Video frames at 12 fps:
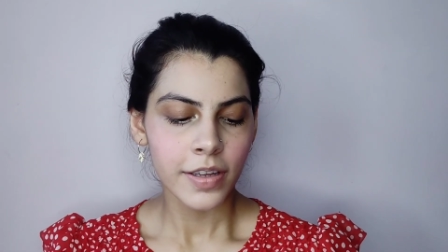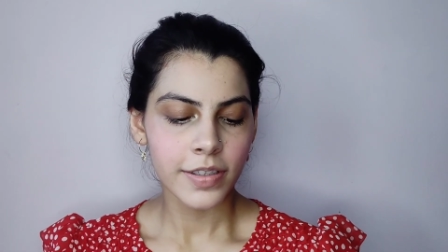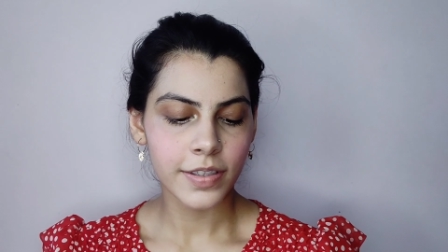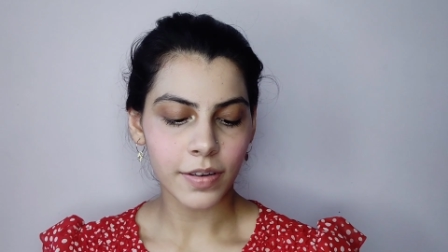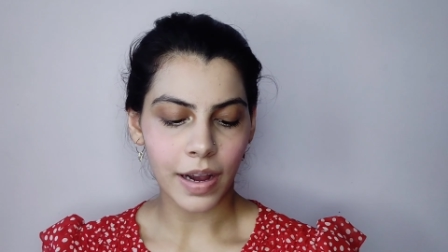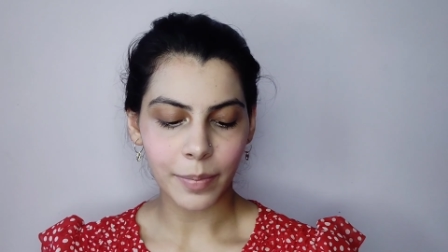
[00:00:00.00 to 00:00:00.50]

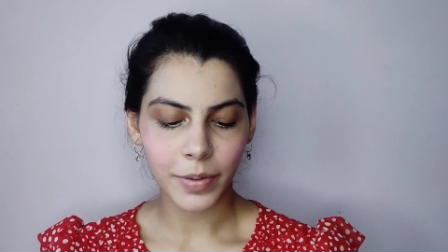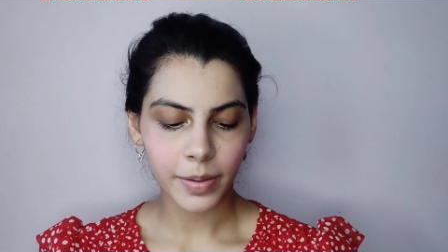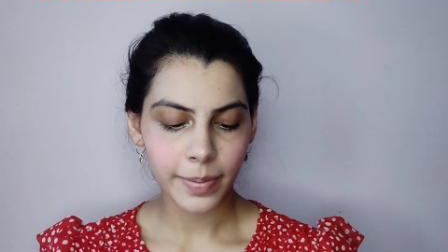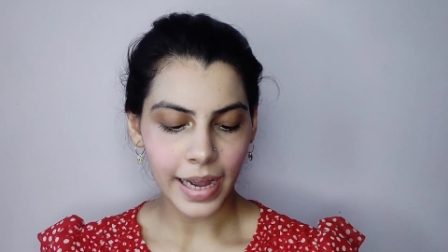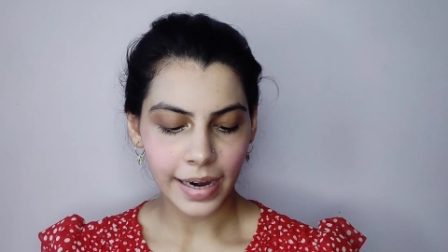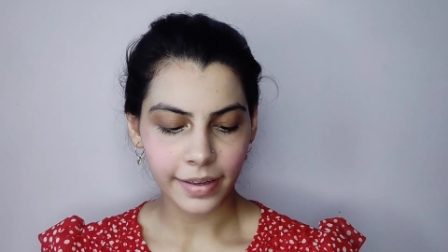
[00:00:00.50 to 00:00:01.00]
So I'm
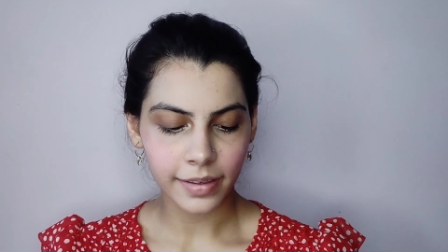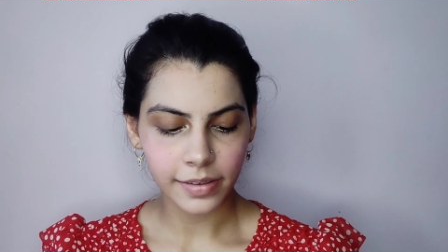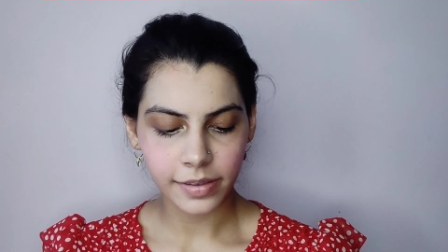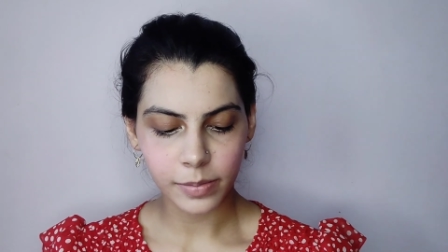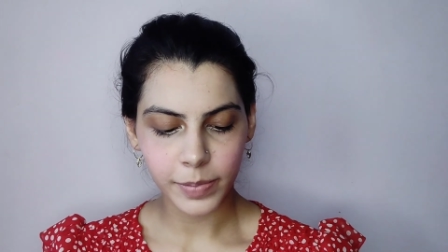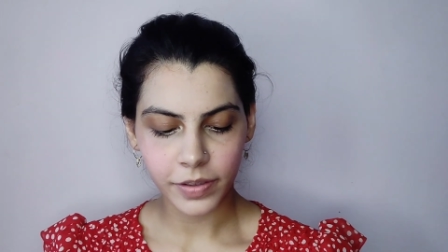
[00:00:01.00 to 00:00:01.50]
going to be adding a
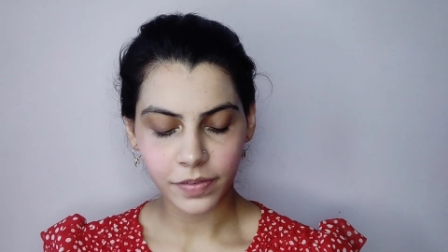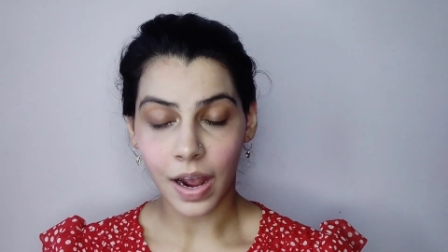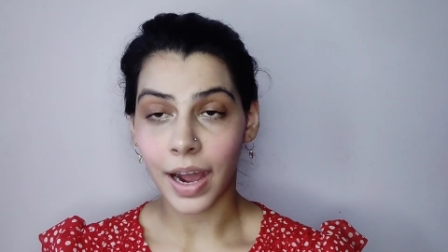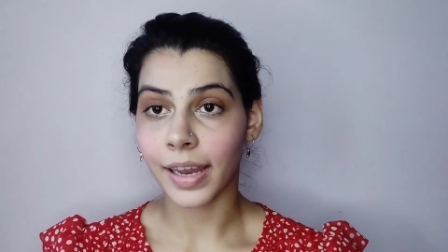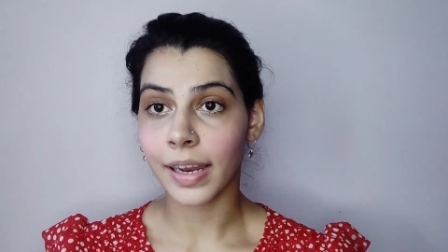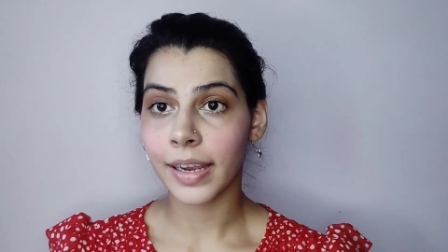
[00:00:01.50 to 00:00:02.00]
little bit of
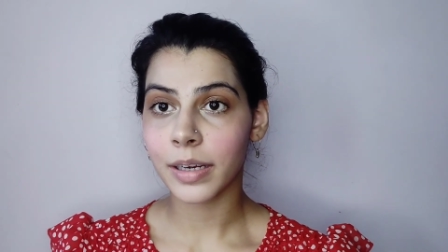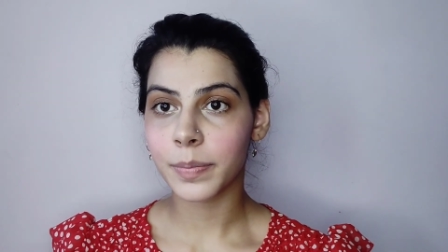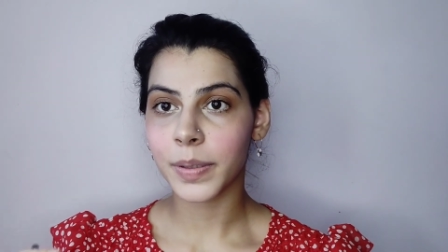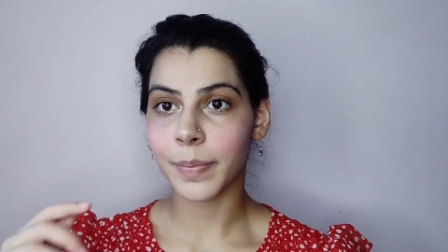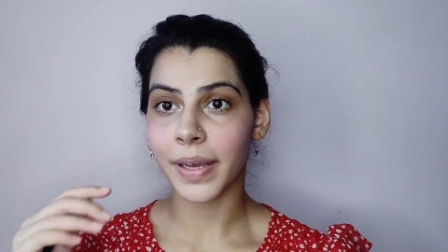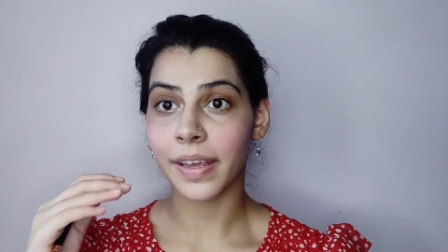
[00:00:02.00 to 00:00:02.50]

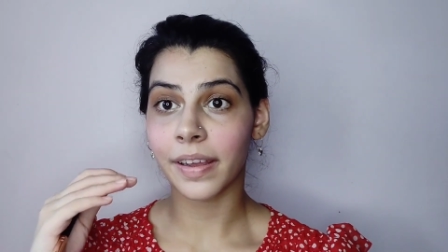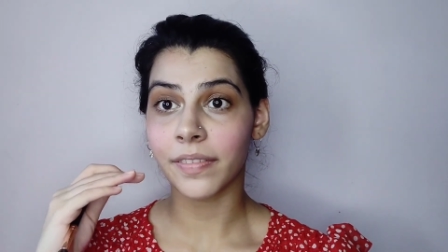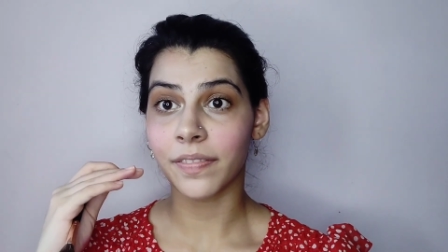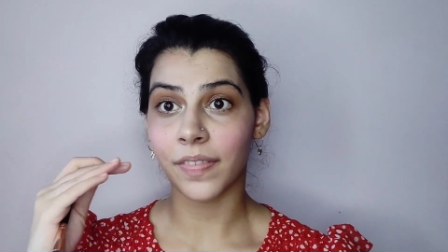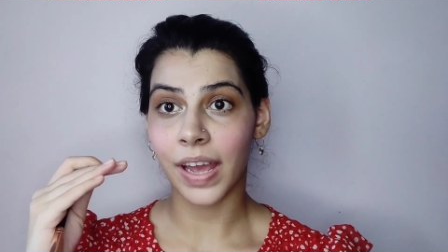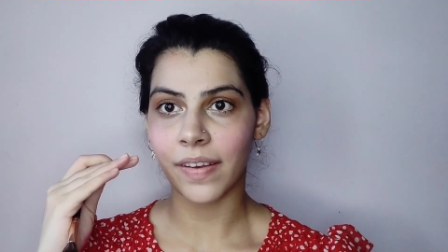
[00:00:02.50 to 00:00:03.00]
highlight, but making
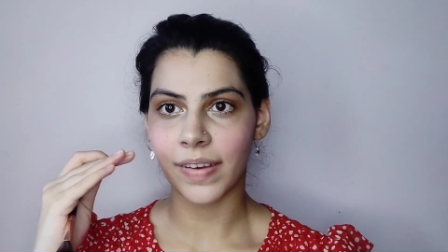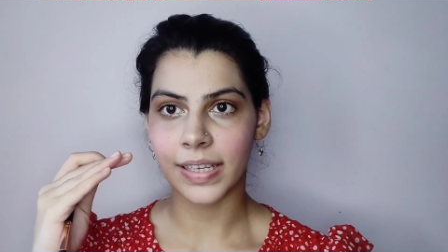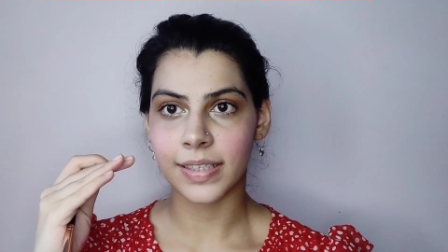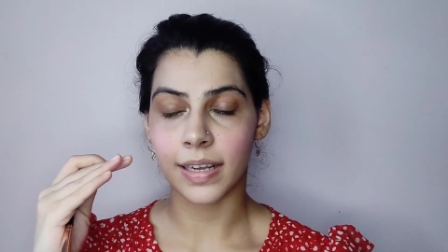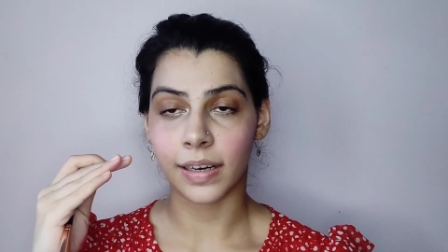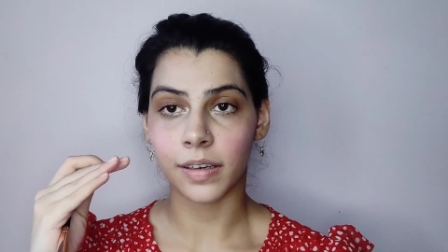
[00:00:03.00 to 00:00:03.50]
it very,
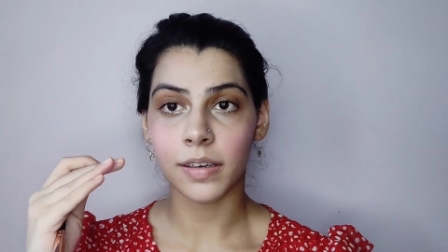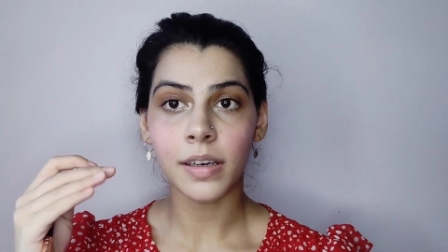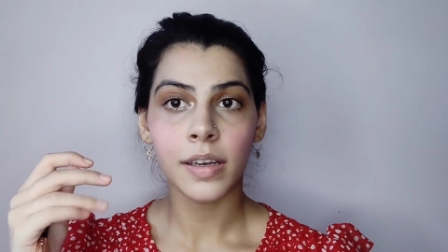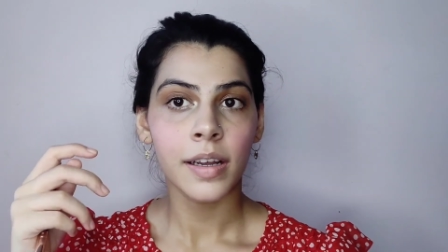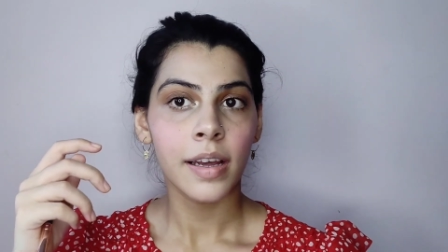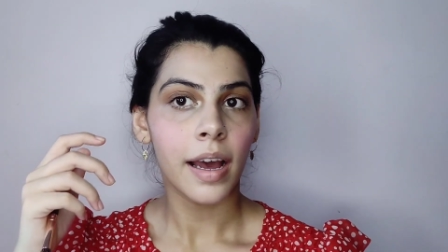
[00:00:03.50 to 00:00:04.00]
very
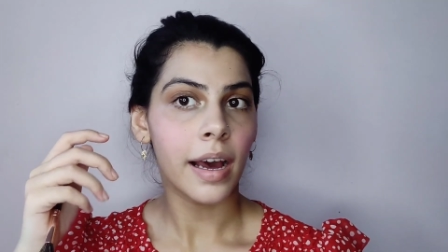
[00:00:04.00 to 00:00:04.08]
subtle.